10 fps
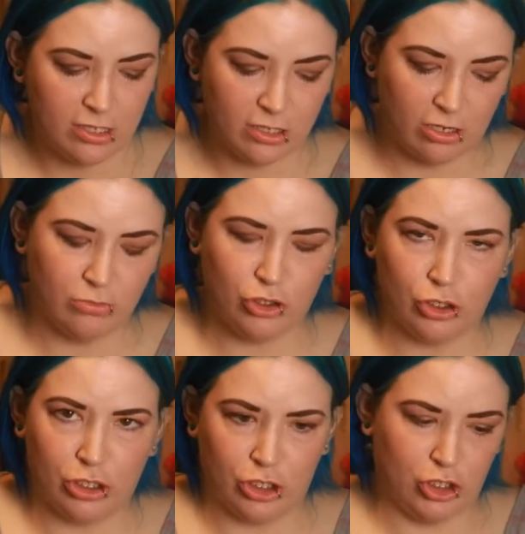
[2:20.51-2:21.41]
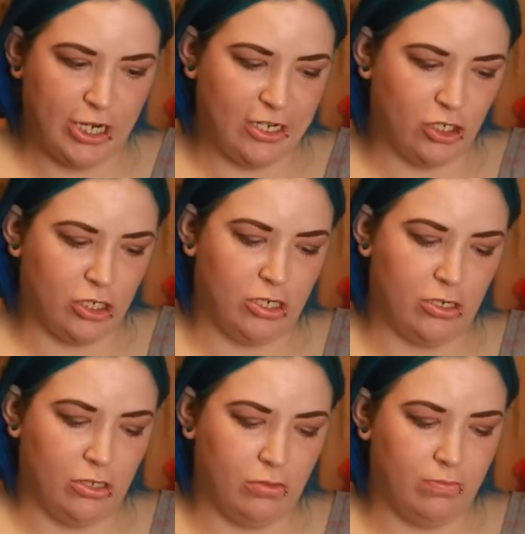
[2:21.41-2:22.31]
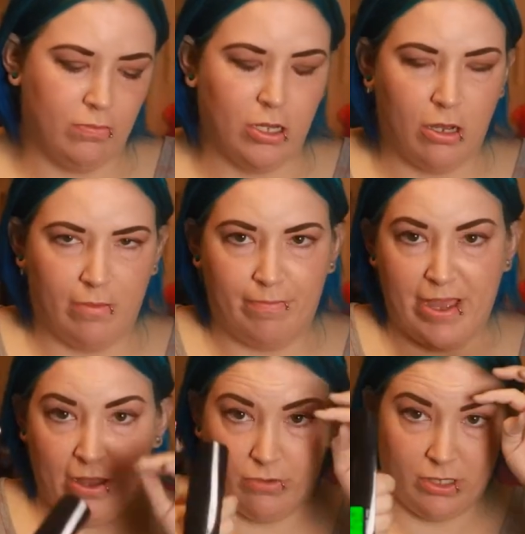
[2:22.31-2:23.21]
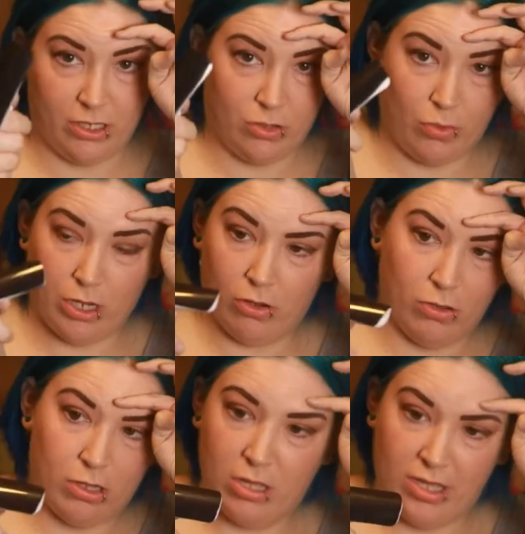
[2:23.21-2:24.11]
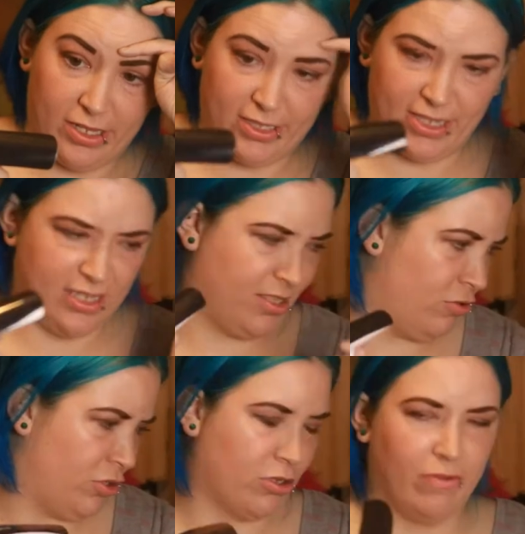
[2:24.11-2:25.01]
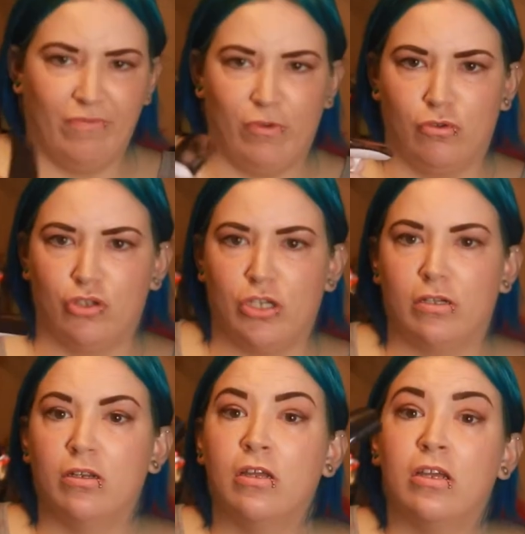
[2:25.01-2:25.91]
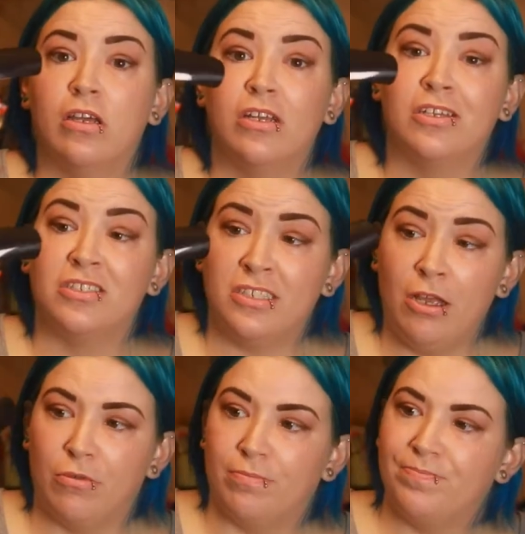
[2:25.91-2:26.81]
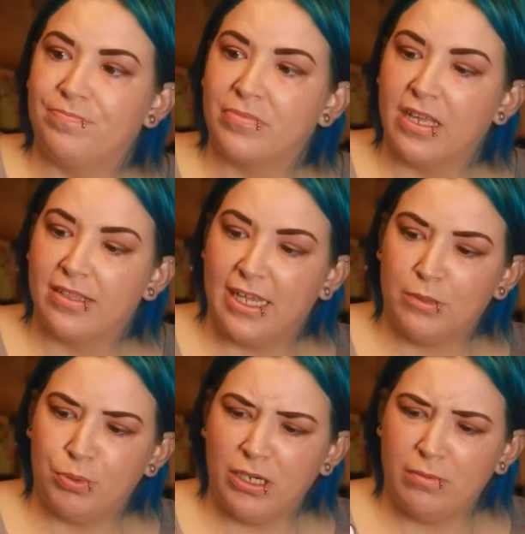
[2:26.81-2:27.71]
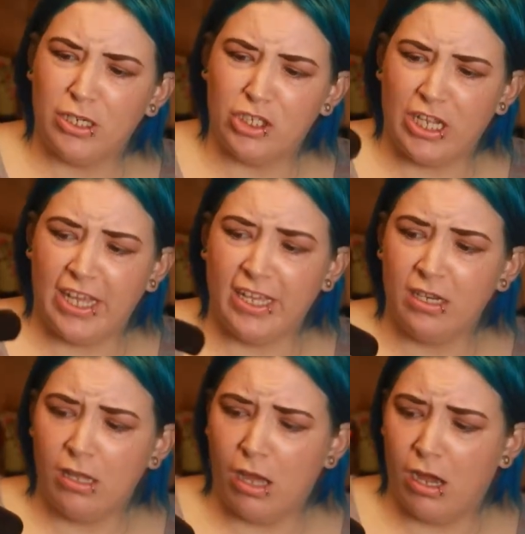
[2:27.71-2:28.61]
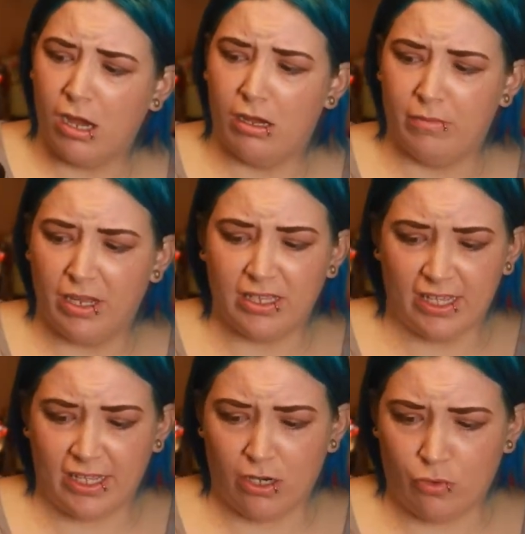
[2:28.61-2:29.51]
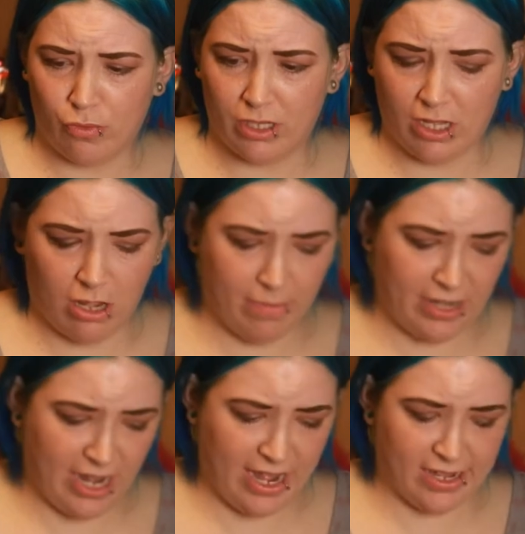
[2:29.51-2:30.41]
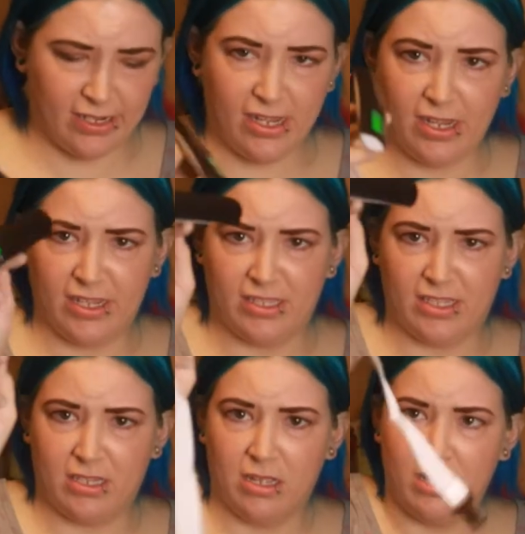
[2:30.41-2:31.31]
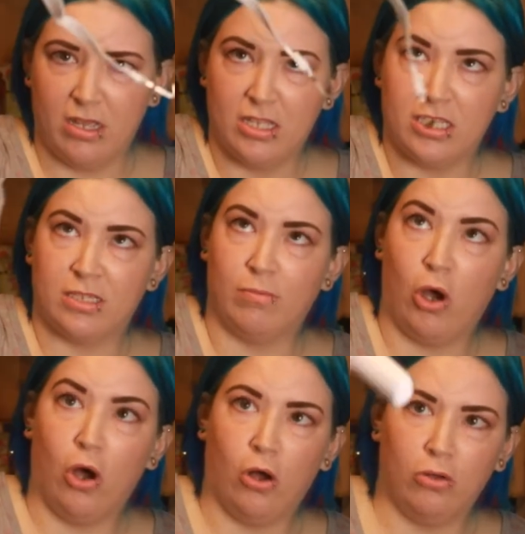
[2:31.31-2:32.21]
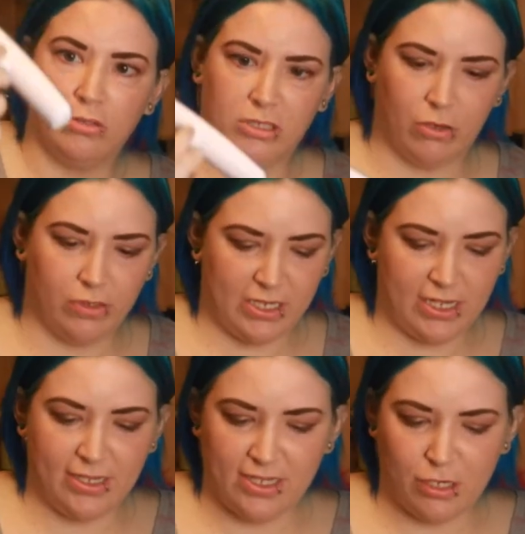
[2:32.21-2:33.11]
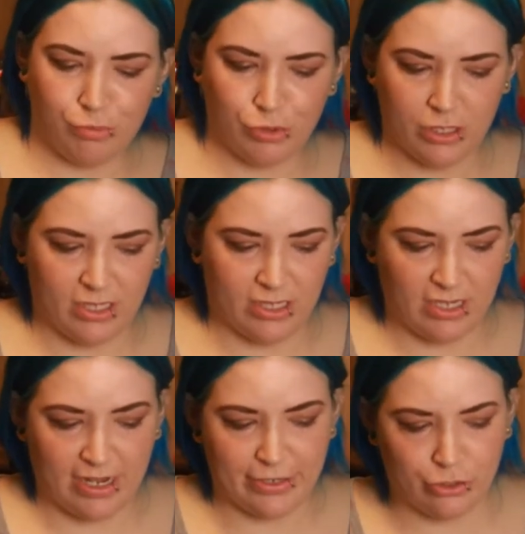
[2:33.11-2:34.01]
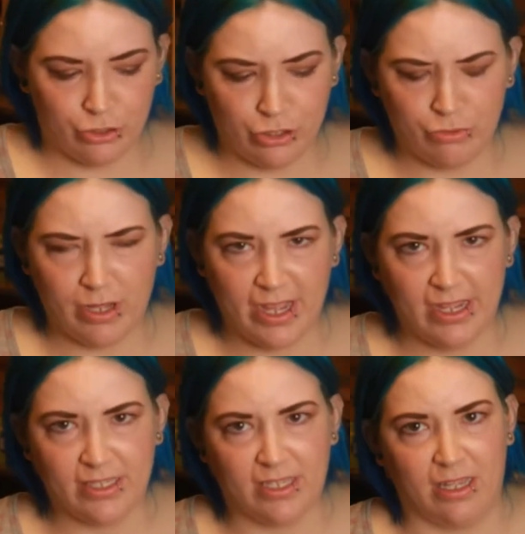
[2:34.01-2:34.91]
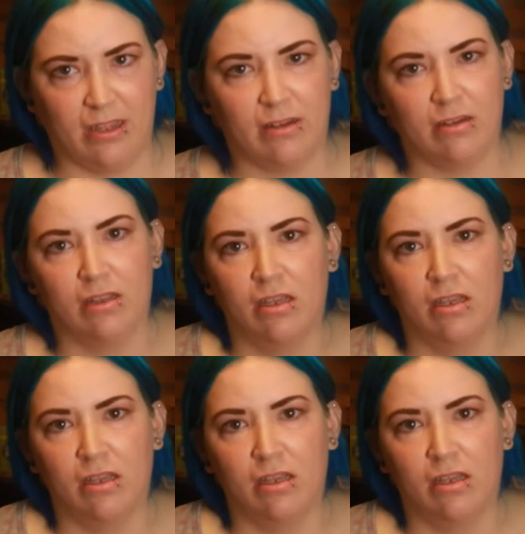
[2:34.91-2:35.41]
So I'm sure you can change it to um, pounds as well. It says there's a conversion. So that's pretty much it. Um, I think it'll really come in handy. It's small, so it's easy to put inside your suitcase and